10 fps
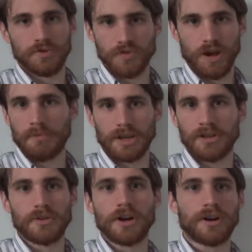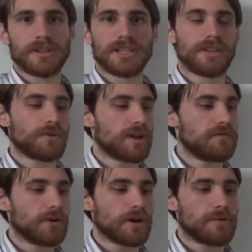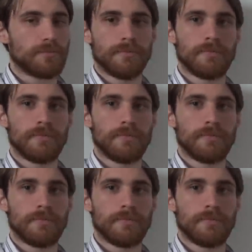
dropping other cards into the graveyard.